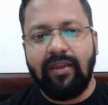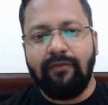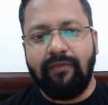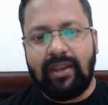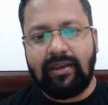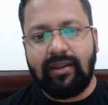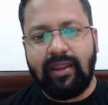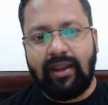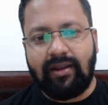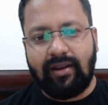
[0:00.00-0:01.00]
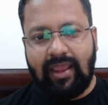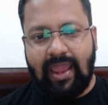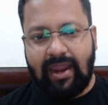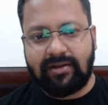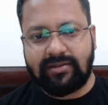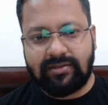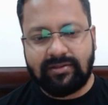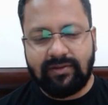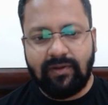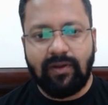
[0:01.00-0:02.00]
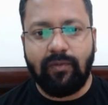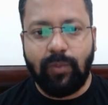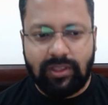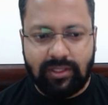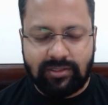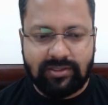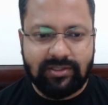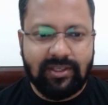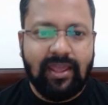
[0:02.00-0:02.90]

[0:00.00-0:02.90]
when it reacts with this?